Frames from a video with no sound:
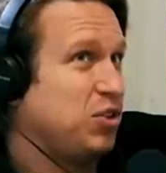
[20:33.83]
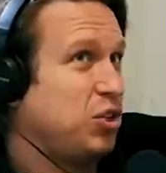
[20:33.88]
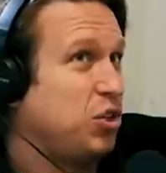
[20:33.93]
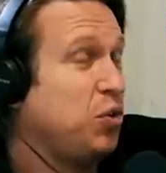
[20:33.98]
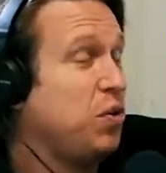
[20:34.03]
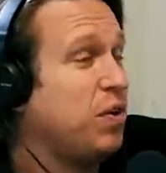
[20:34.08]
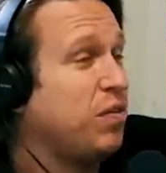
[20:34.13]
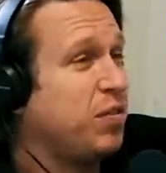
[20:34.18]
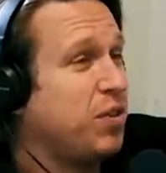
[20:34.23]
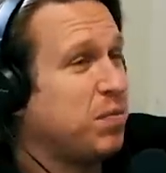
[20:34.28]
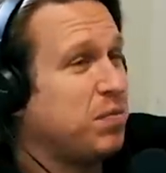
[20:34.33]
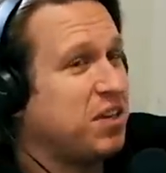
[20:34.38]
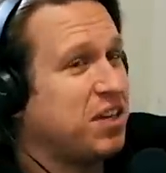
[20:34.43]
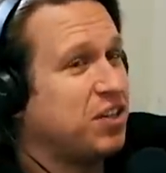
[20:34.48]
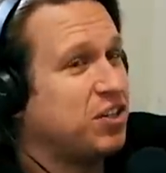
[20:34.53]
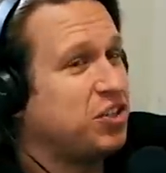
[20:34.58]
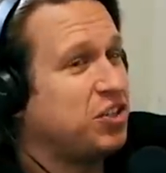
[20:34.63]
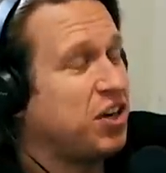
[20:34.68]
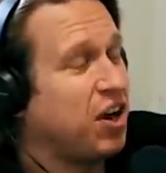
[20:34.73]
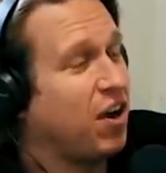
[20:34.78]
two of them
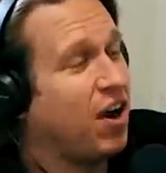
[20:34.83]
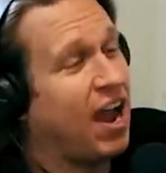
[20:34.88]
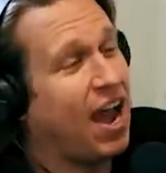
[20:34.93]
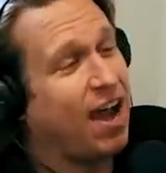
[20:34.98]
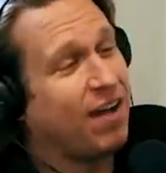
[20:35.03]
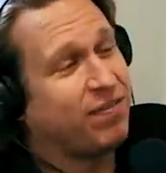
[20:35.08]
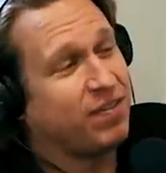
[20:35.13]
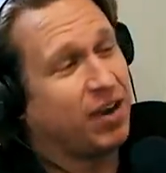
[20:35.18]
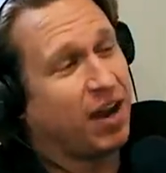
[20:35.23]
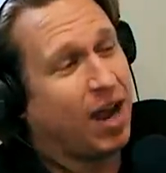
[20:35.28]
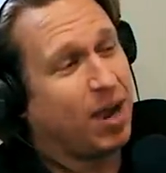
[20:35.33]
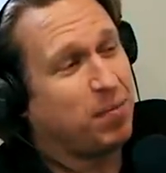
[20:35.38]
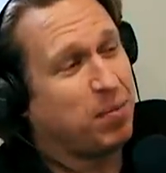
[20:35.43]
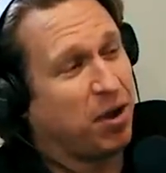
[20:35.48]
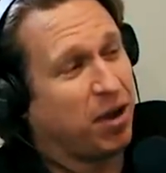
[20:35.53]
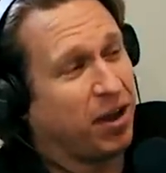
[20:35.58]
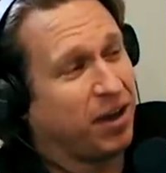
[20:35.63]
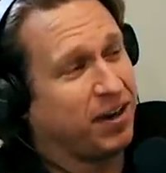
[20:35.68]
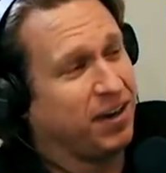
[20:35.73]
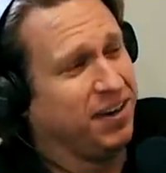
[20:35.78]
can share half an
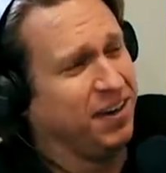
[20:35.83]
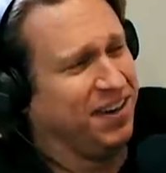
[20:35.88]
iPod.